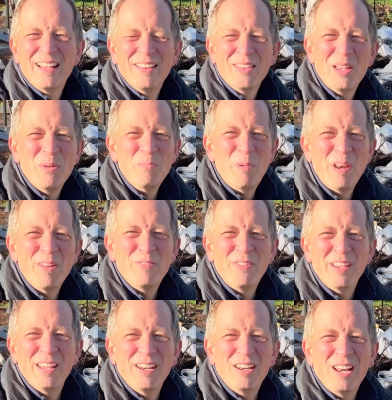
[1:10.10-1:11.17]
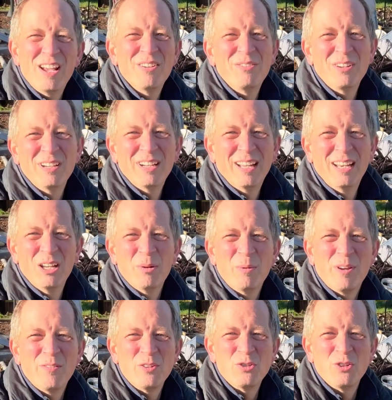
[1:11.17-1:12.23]
they'll benefit and love a little
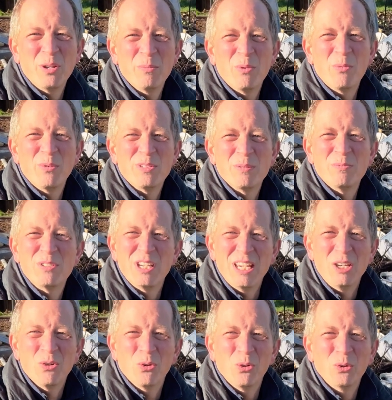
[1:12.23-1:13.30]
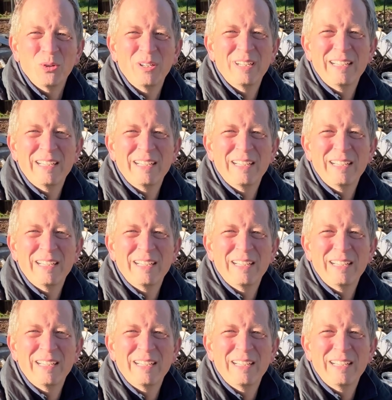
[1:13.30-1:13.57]
bit of a treatment with some teak oil.